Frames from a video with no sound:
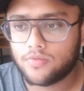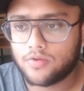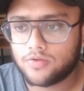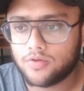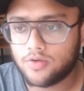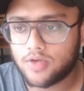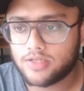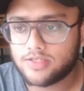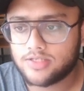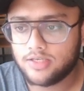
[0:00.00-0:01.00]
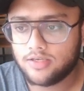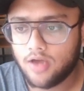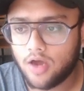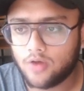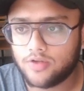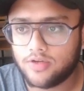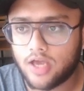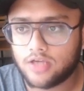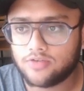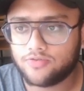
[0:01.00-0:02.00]
So you can see how the
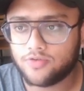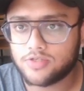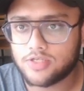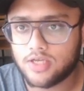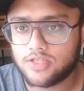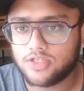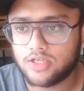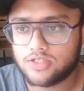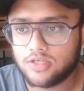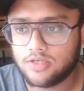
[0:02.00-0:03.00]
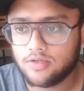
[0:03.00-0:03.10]
reaction forces are changing.